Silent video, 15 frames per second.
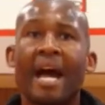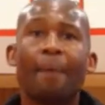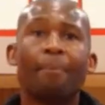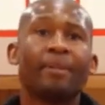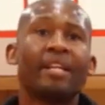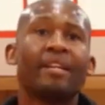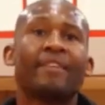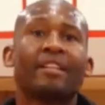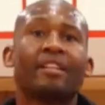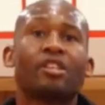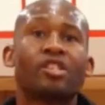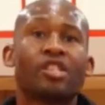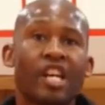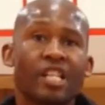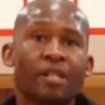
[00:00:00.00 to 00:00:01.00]
I believe that the
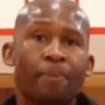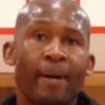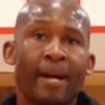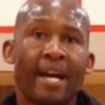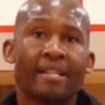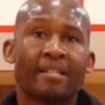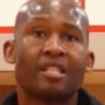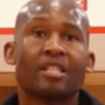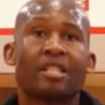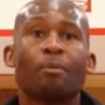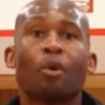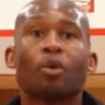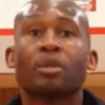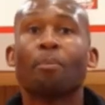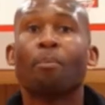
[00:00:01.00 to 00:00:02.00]
chest pass is the
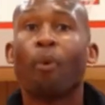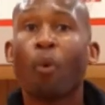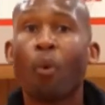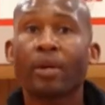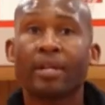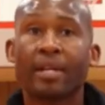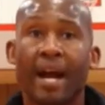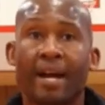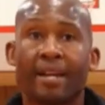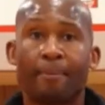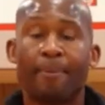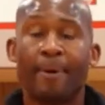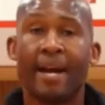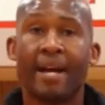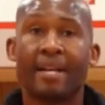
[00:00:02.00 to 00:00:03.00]
most important kind
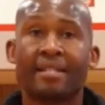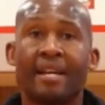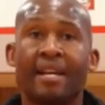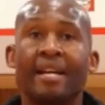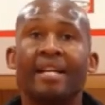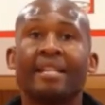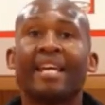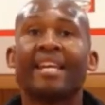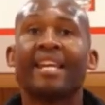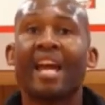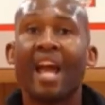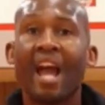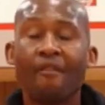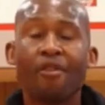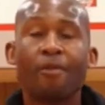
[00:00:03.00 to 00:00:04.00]
of pass that
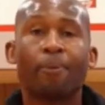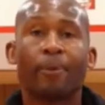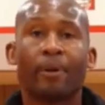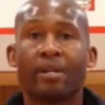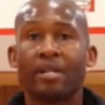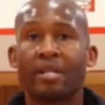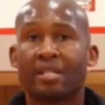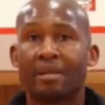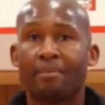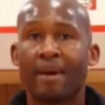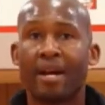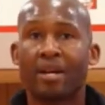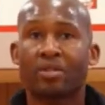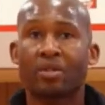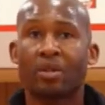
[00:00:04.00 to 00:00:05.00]
every player needs to
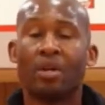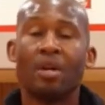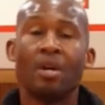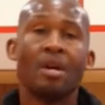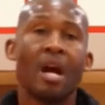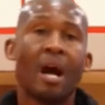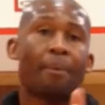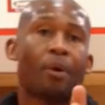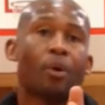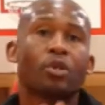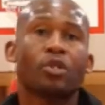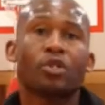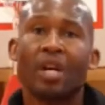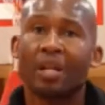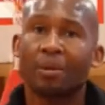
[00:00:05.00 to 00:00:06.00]
master. I'm
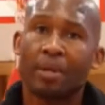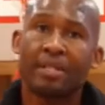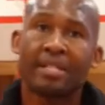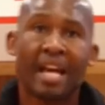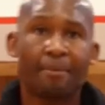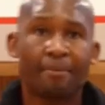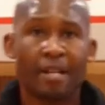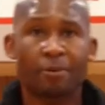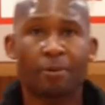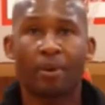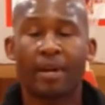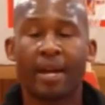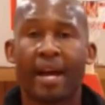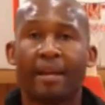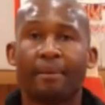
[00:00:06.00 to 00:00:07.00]
Coach Charlie with Attack Basketball
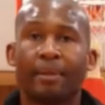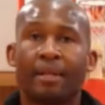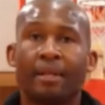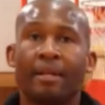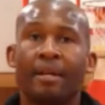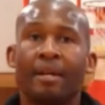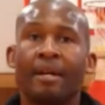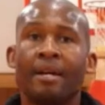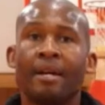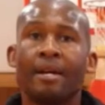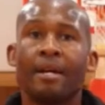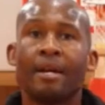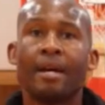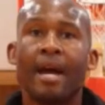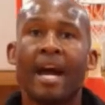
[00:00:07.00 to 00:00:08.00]
Academy.
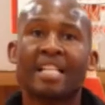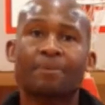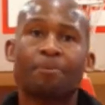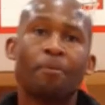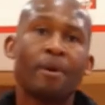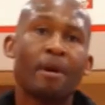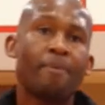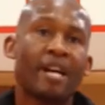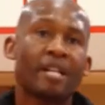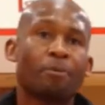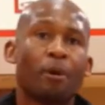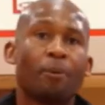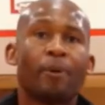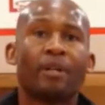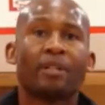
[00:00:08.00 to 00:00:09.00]
As Premier
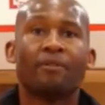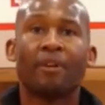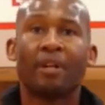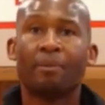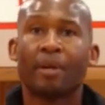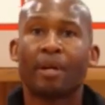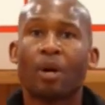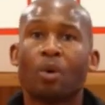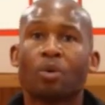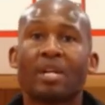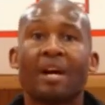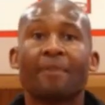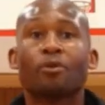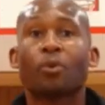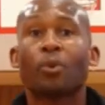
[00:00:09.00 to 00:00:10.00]
Basketball Player Development Coach,
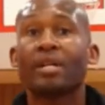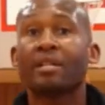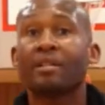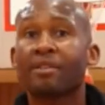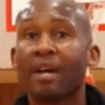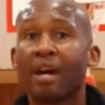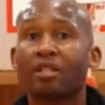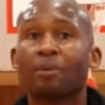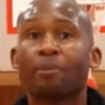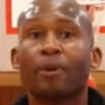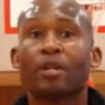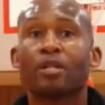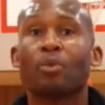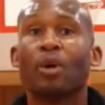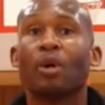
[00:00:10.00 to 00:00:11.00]
I've trained thousands of
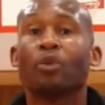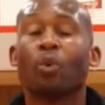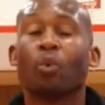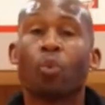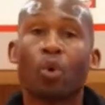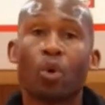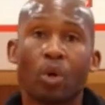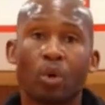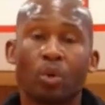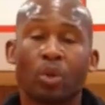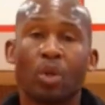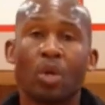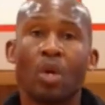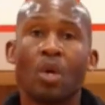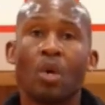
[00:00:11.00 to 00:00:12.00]
players around the
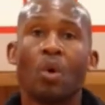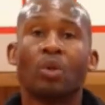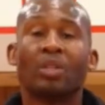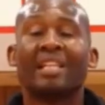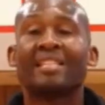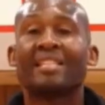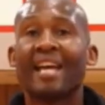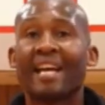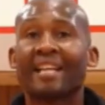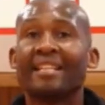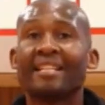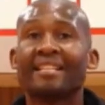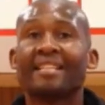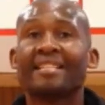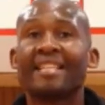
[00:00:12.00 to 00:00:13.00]
world on the
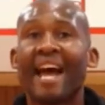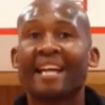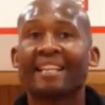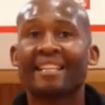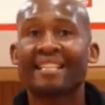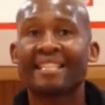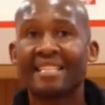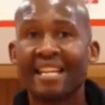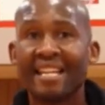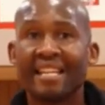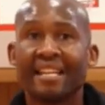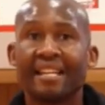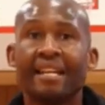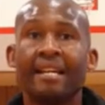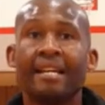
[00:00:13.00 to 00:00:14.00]
techniques and tactics
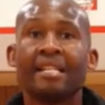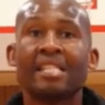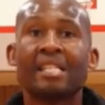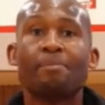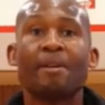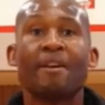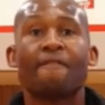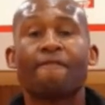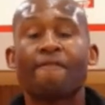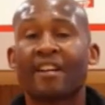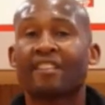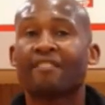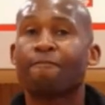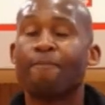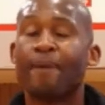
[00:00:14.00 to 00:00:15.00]
needed to be
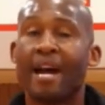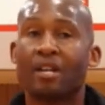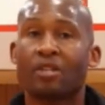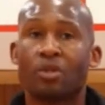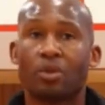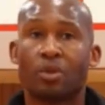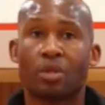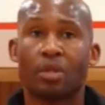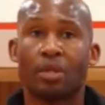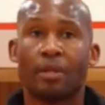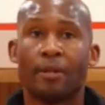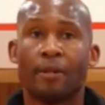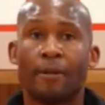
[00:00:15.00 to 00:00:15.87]
effective passers.